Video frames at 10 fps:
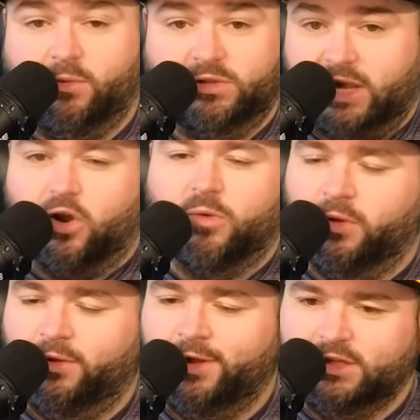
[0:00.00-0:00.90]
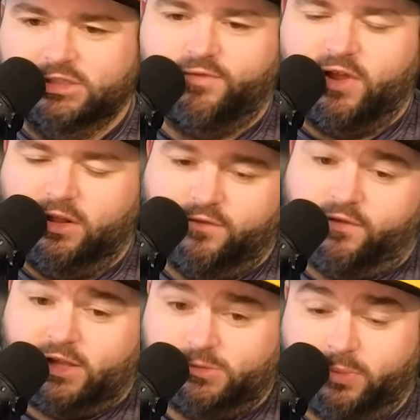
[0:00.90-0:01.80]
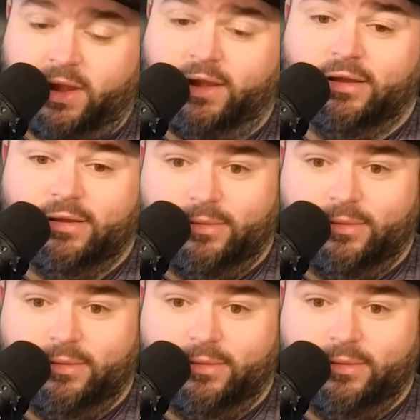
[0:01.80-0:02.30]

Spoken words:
They were terrible defending the fast break,